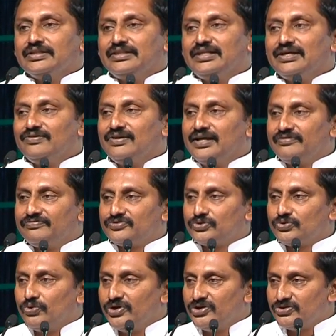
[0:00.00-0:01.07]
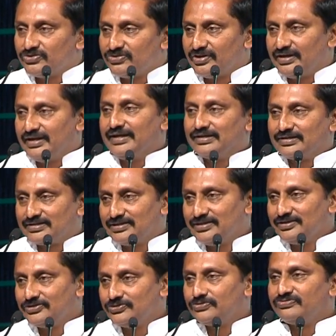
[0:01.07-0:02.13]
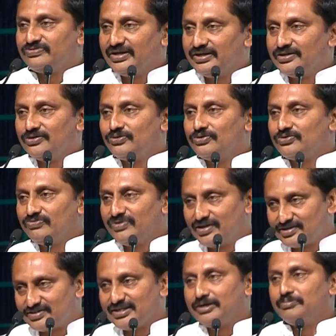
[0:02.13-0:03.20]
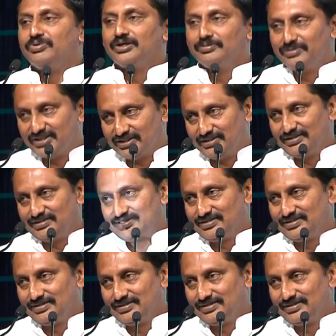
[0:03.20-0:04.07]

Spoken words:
they will have to go into the net to find out where Hyderabad is.